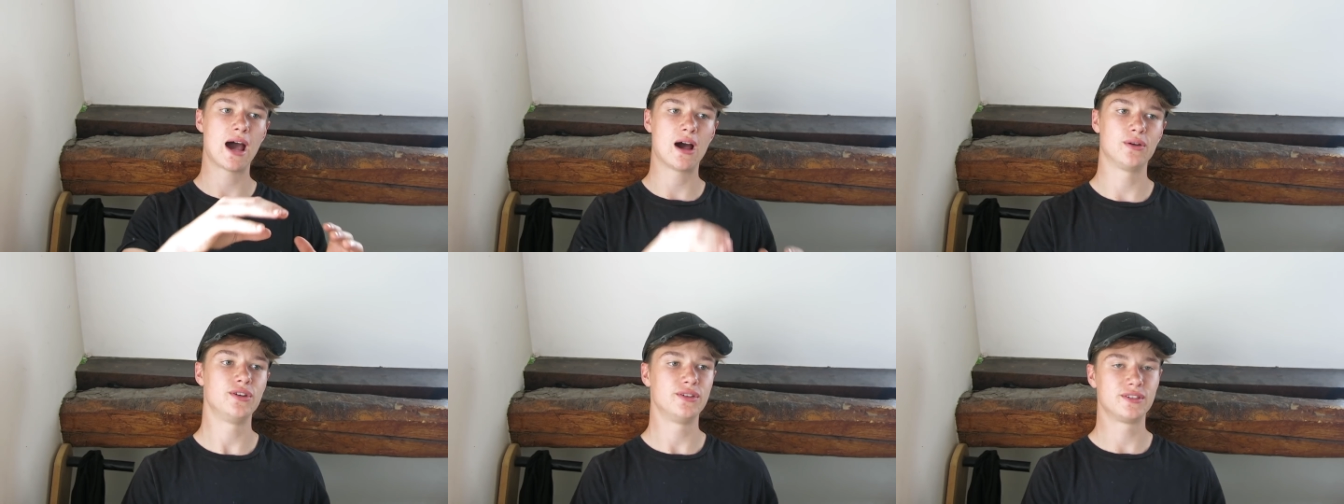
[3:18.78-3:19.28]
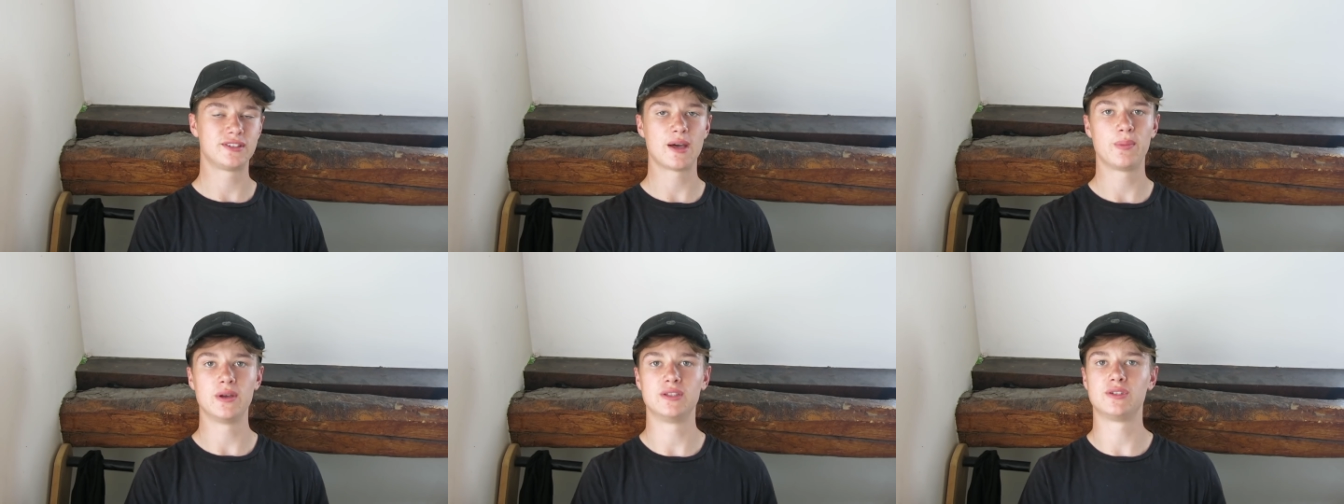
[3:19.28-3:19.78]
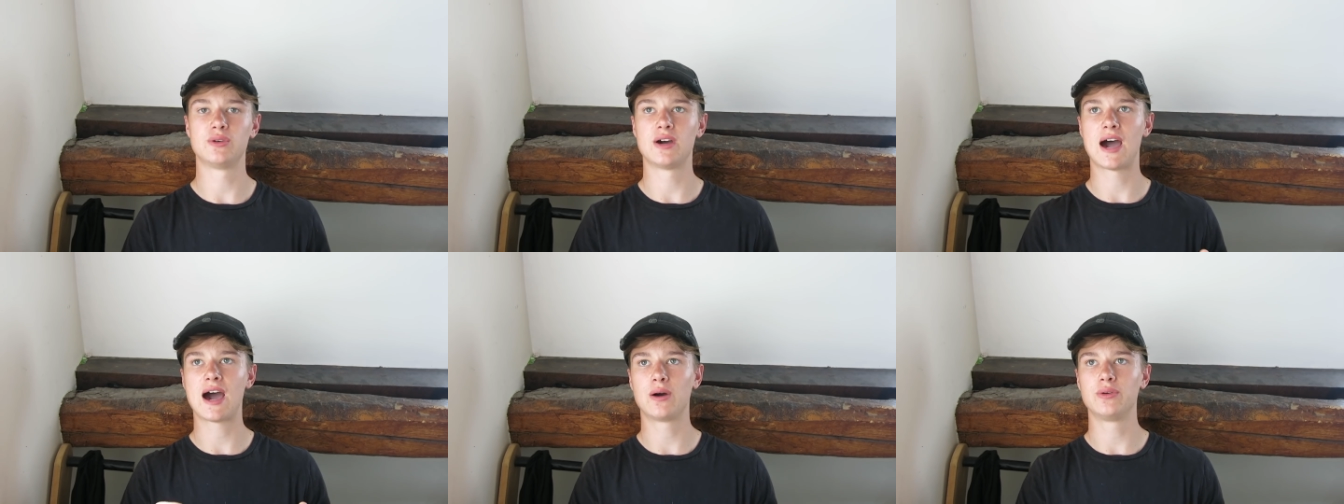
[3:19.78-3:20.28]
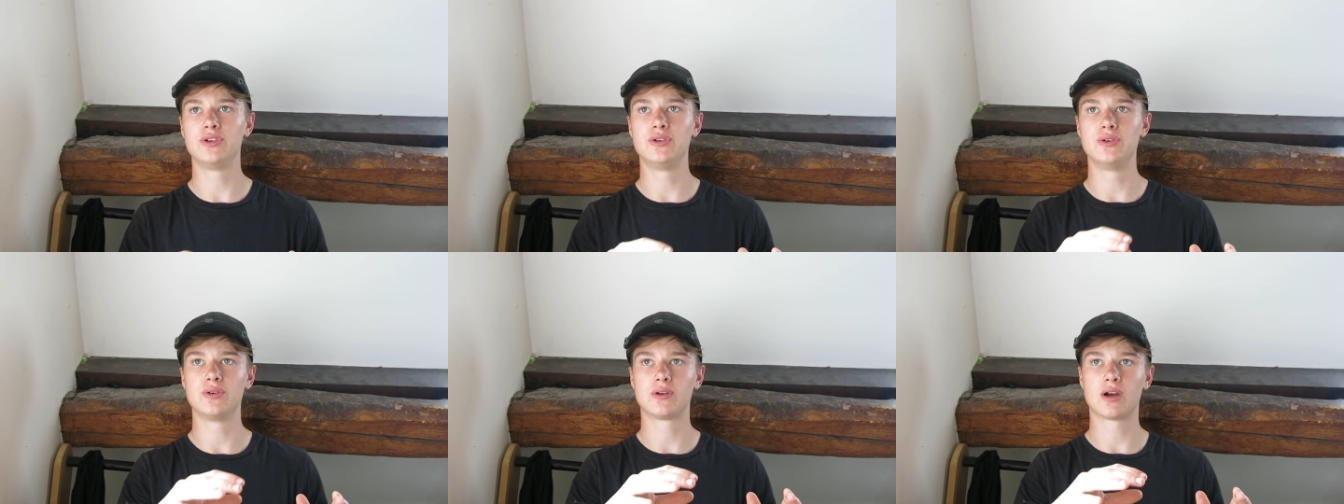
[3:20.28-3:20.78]
how you step into it, how
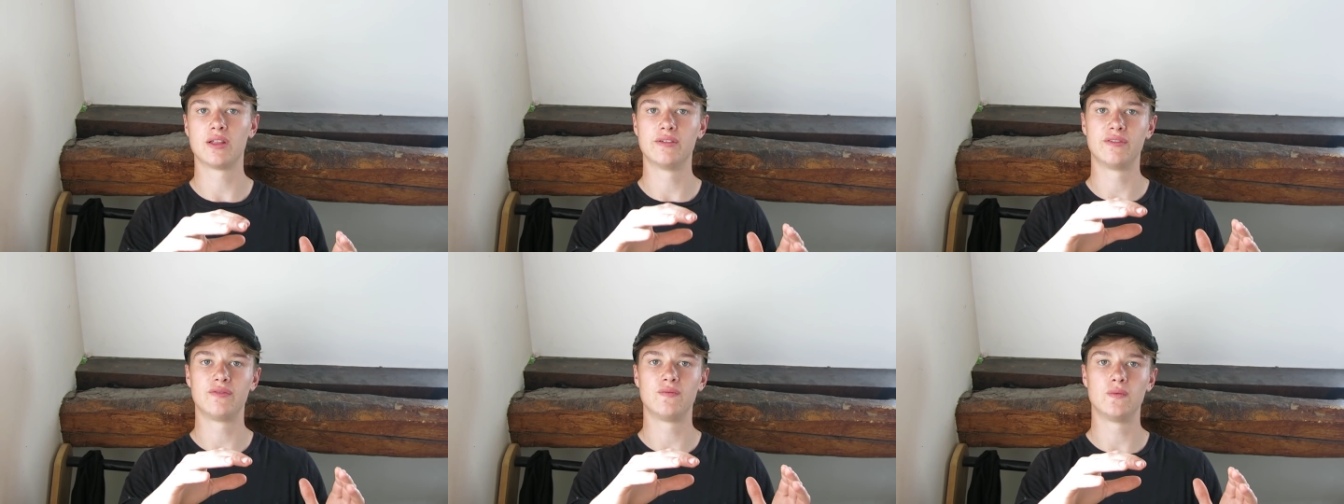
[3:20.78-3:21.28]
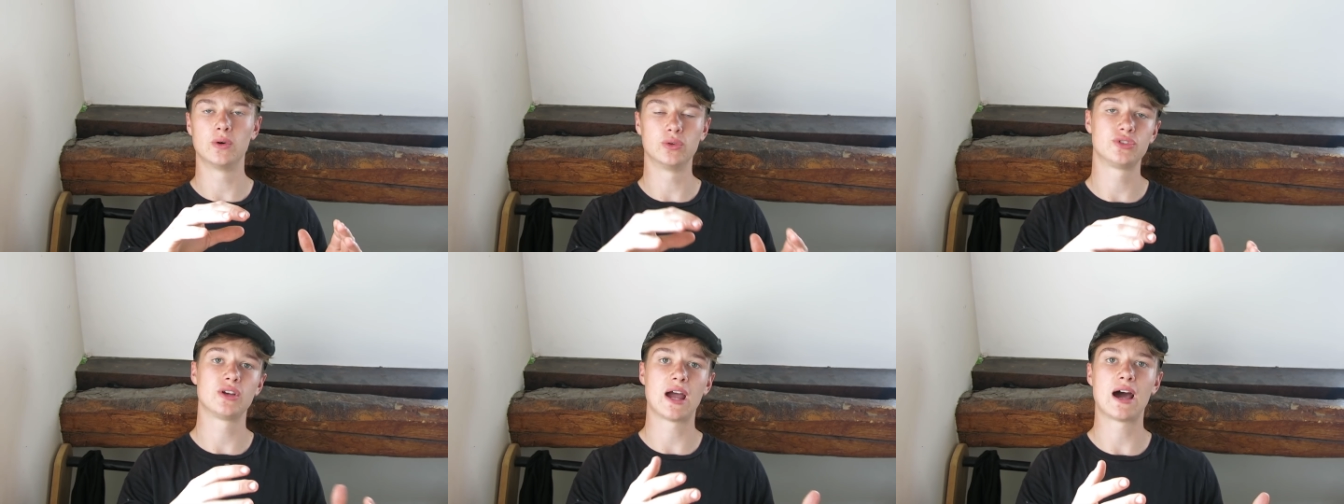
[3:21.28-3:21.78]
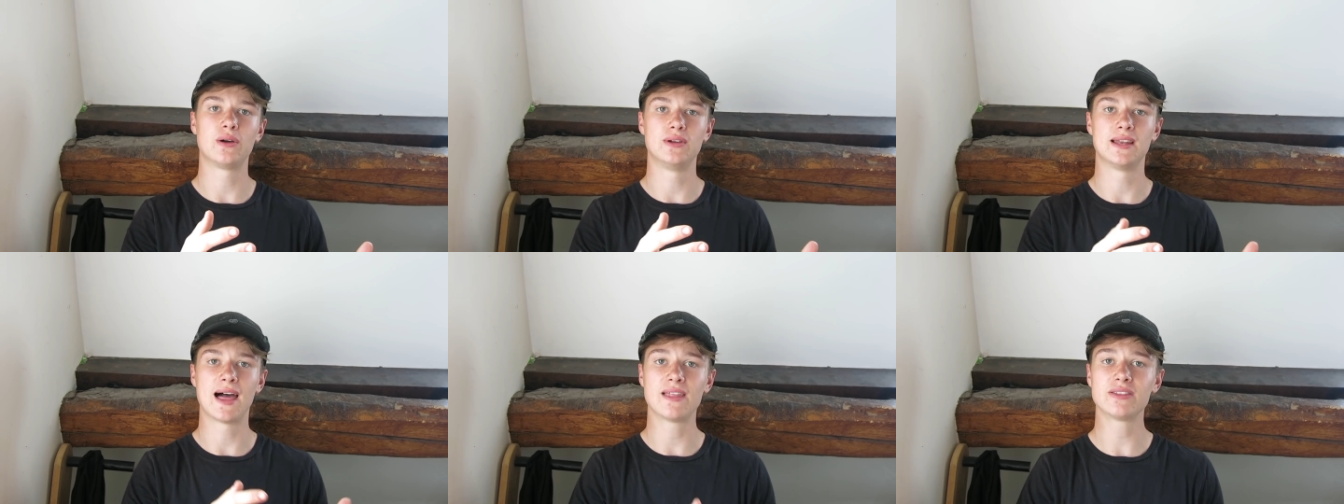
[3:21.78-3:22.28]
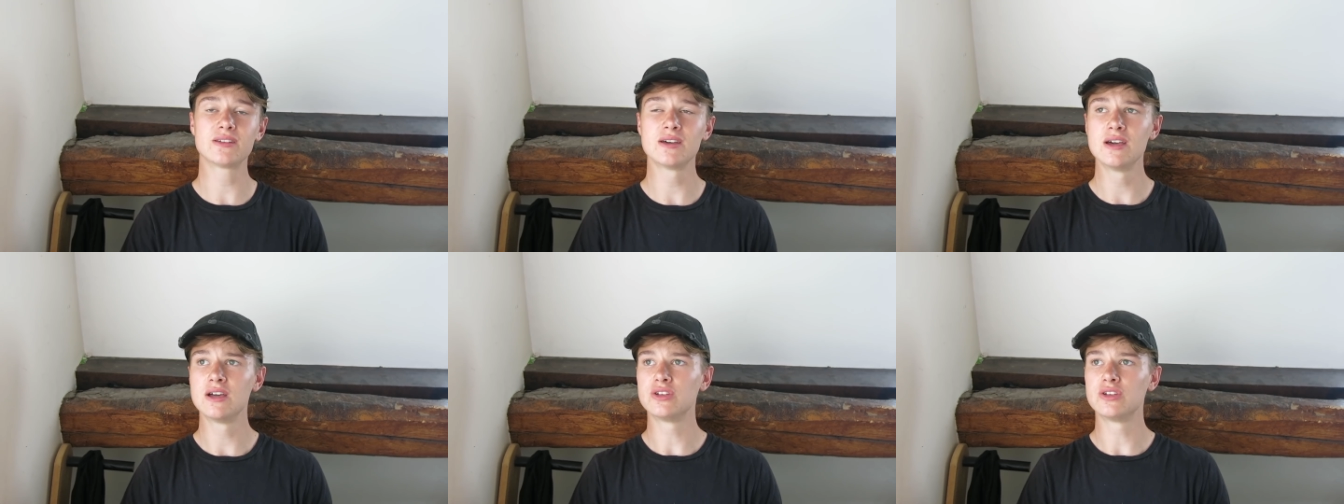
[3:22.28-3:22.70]
you kind of also how you land.